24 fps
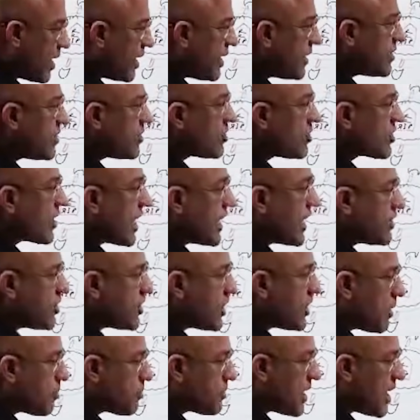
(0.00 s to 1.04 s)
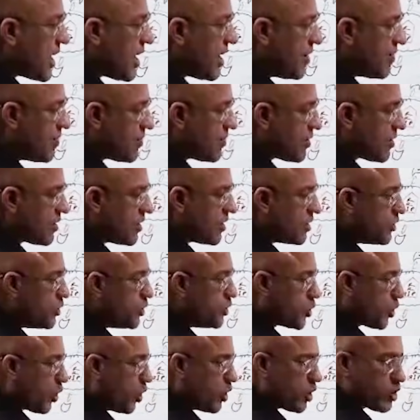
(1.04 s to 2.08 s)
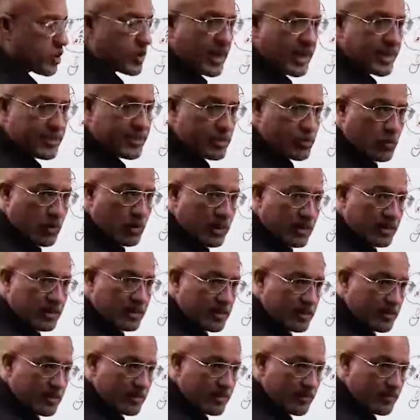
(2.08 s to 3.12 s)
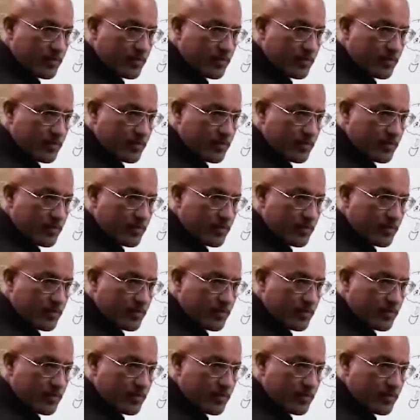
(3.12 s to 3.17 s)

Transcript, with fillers: It is catching up the nucleotides. What are these?